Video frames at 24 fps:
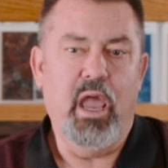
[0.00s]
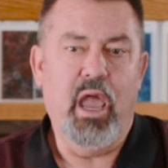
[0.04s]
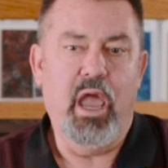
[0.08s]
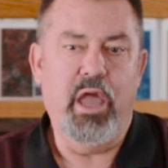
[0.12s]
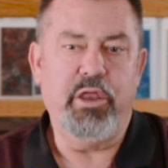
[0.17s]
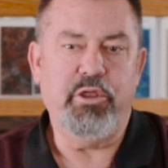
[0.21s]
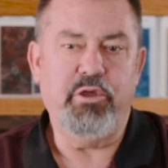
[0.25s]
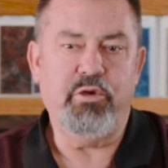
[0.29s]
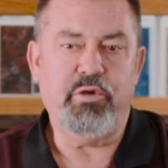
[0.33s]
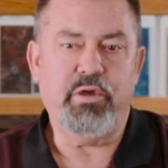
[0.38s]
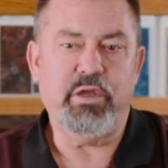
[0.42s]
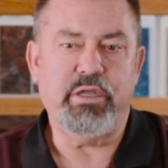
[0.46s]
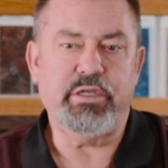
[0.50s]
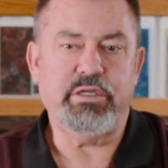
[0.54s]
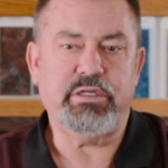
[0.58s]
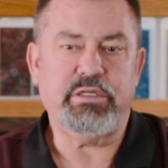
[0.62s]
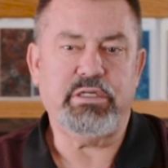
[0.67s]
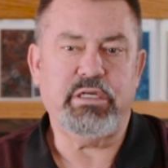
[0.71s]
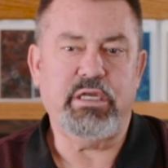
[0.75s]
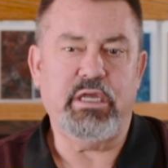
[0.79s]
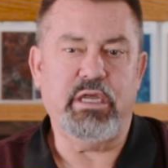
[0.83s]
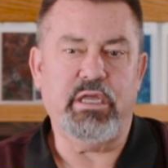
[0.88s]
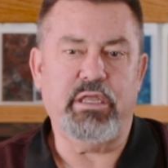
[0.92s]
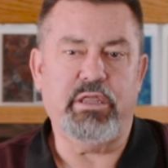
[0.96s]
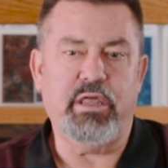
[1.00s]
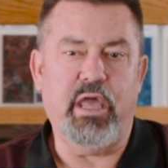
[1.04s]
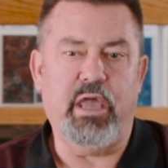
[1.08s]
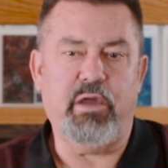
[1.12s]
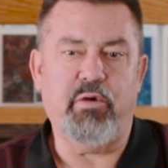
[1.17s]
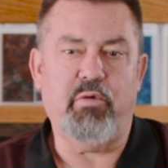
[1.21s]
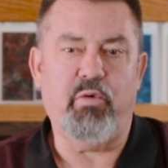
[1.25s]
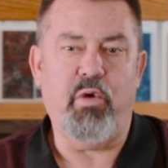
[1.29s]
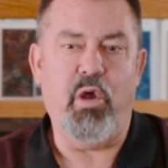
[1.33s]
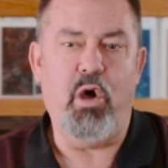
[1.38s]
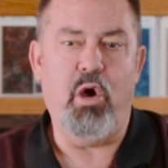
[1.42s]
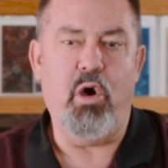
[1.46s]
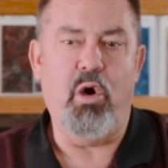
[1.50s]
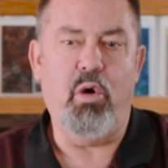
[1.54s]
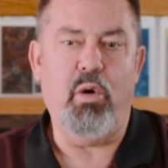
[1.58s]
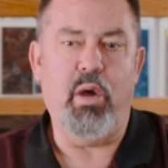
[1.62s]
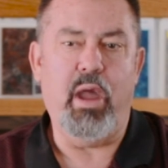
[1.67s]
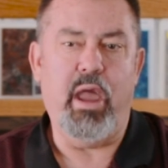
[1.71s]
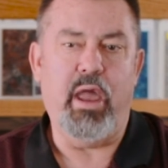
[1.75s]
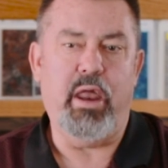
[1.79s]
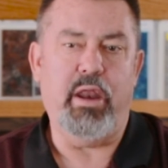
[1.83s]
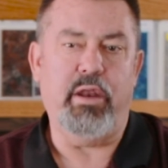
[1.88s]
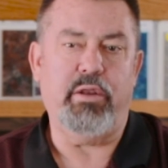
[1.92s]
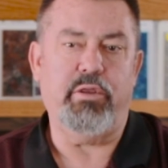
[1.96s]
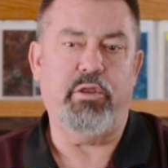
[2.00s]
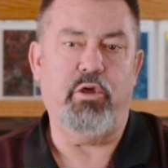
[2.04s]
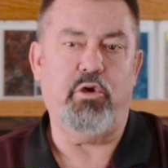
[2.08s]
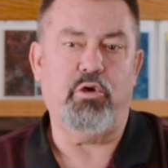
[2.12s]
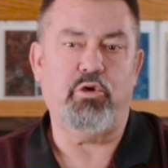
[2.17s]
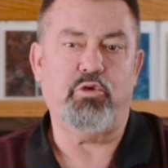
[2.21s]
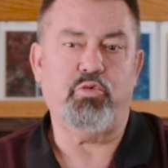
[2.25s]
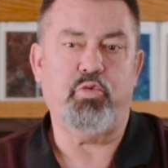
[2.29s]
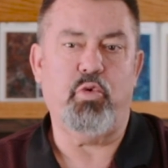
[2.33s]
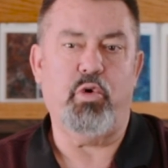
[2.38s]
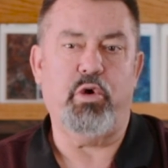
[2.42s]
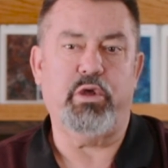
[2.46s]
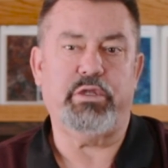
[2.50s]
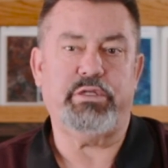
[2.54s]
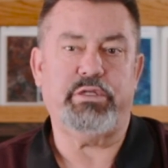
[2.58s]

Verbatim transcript: And you can see they grow, and there's where